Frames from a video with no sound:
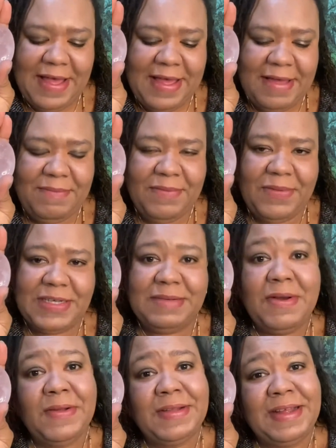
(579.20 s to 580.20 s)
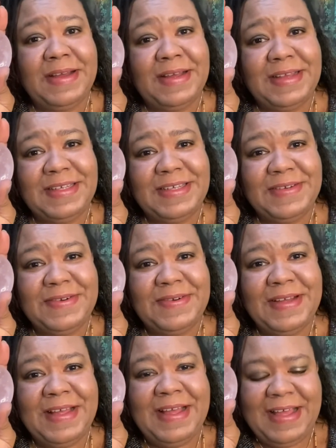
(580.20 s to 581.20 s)
which I'm holding on to
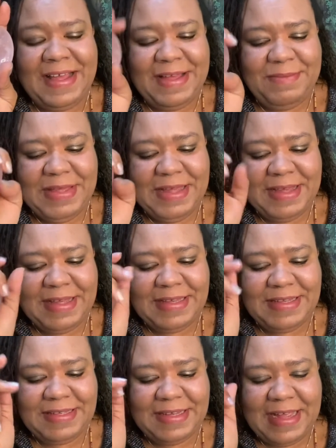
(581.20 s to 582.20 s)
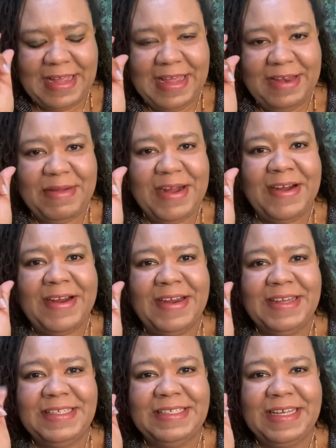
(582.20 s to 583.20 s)
because, again, my heart
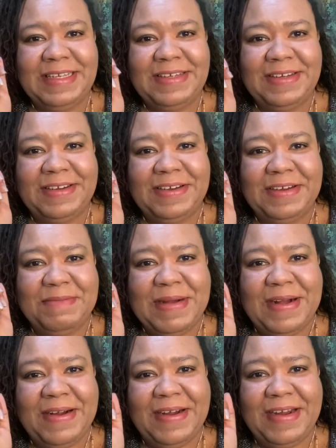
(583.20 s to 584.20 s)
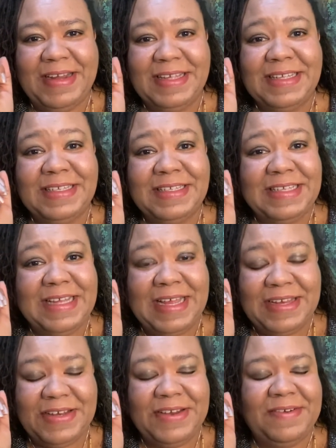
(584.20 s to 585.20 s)
is tender. My heart is
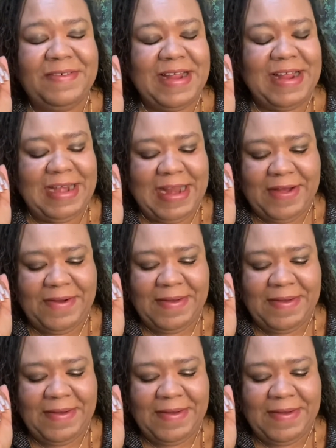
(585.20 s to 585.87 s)
tender right now.